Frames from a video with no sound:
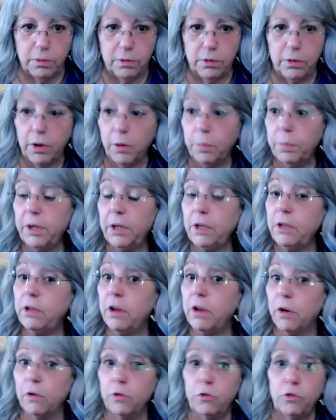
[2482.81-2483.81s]
Nobody
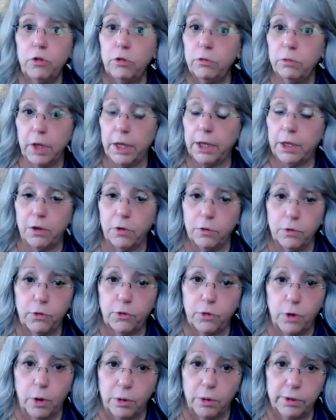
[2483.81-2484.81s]
knows you like your
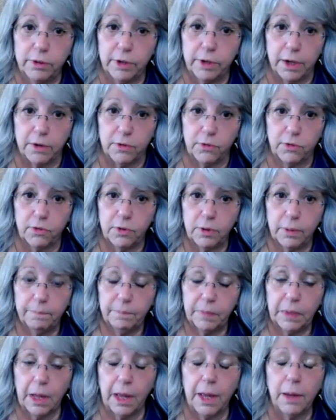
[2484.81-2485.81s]
soul does.
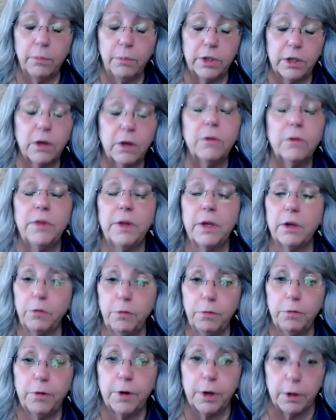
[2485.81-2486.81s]
I would go there
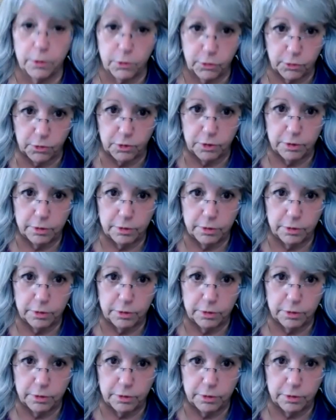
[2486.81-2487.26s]
first.